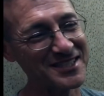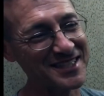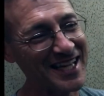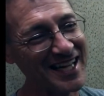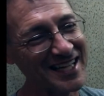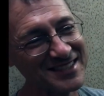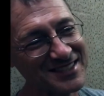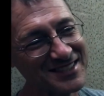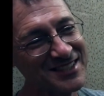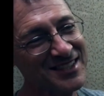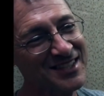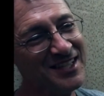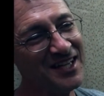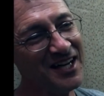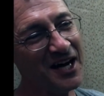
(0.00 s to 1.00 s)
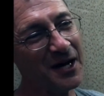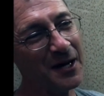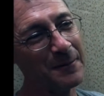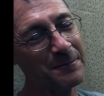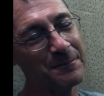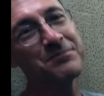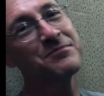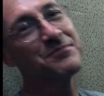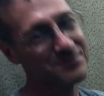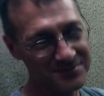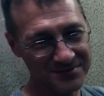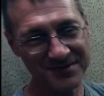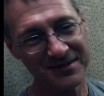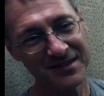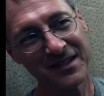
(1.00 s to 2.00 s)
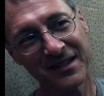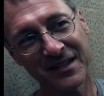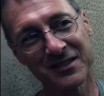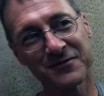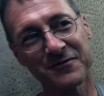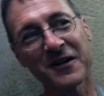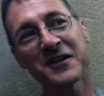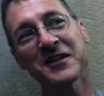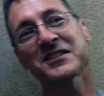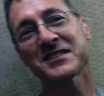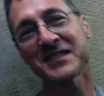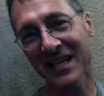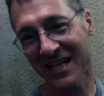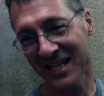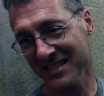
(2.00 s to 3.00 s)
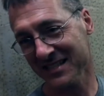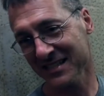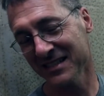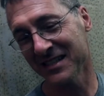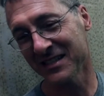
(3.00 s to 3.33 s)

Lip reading: gnats. There's fungus gnats and